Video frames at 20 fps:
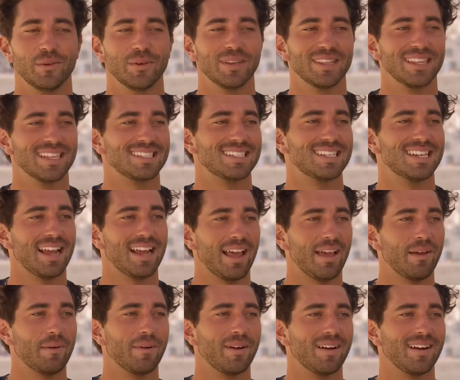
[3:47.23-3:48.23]
Doing this
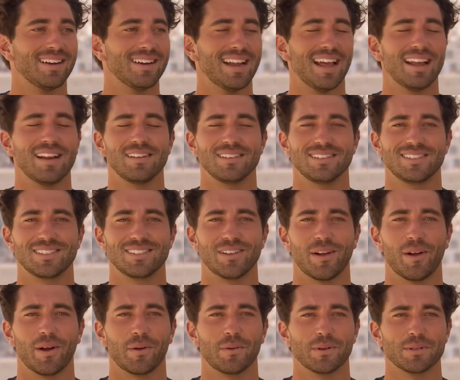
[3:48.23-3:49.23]
today where Ned
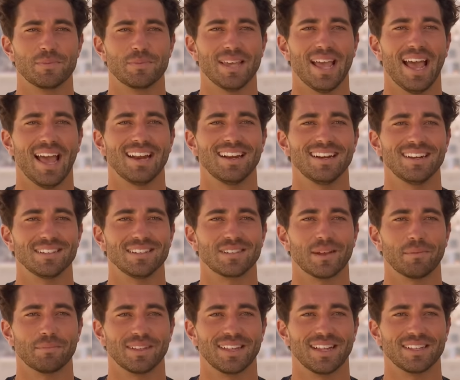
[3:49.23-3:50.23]
Stark was beheaded is
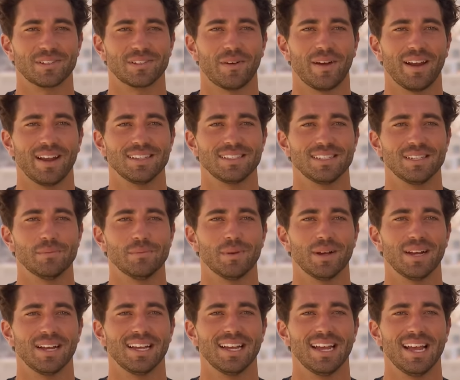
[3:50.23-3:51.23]
something that's crazy,
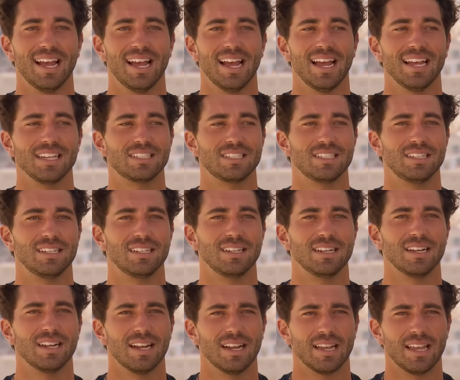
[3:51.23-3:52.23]
but it's...
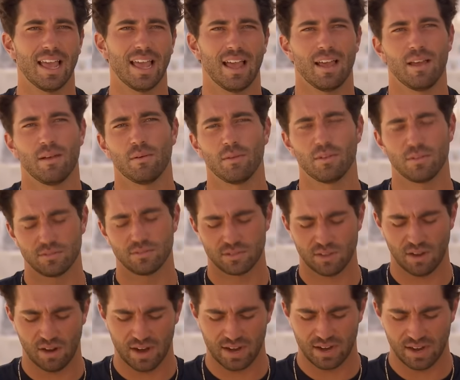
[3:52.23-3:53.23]
Yeah, well,
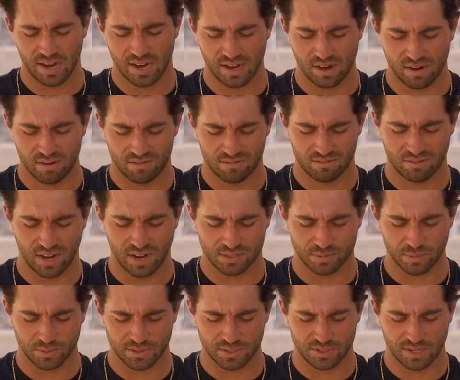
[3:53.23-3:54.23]
sorry, I know, I'm not
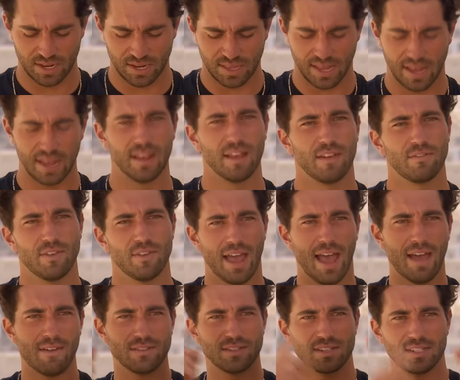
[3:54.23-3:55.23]
supposed to say that. If you
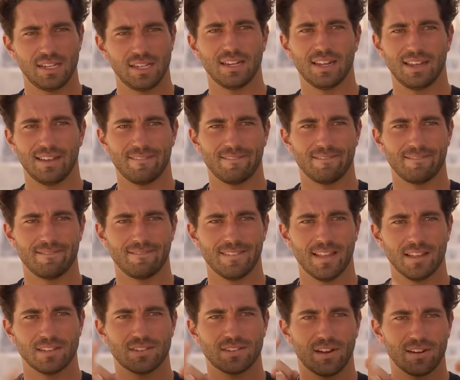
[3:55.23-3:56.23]
haven't seen it,
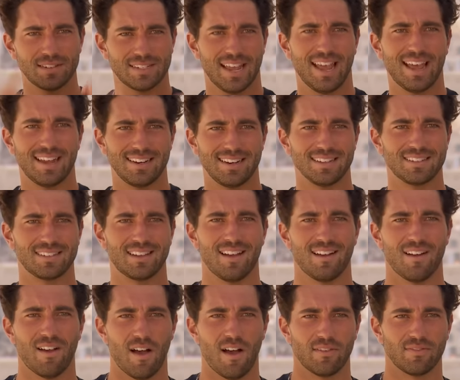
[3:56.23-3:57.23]
Ned Stark's head gets
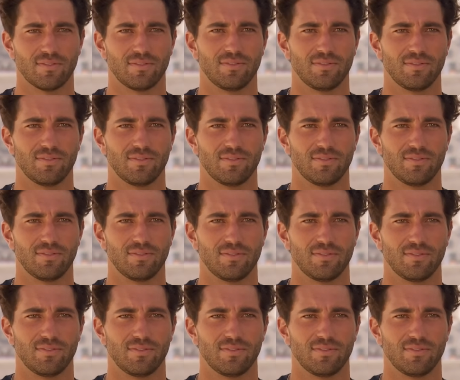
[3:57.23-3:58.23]
cut off. All right, if you
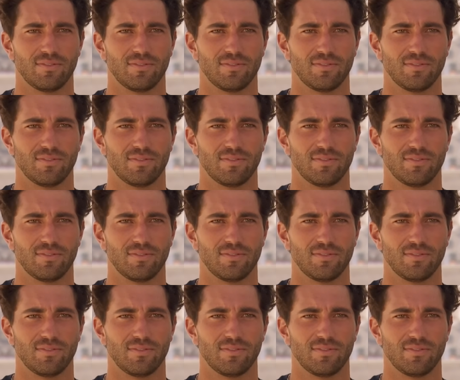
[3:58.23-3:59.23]
haven't seen Game of Thrones
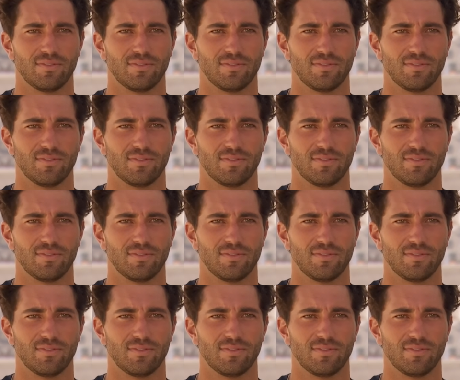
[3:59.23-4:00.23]
by now, you're
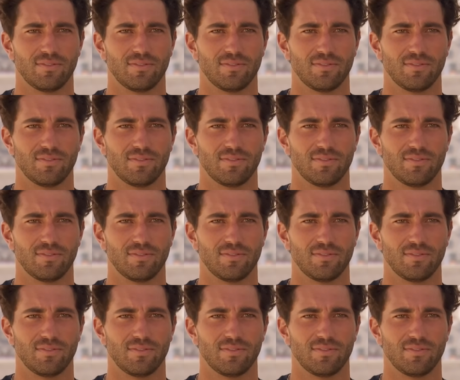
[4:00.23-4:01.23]
well, you're better
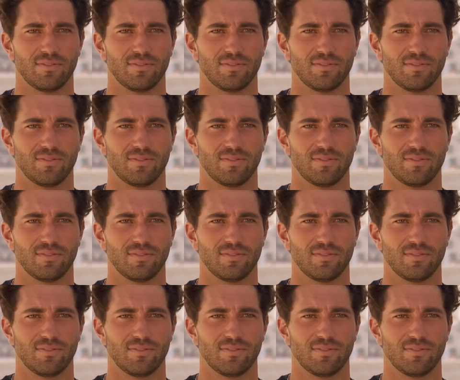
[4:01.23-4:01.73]
off not starting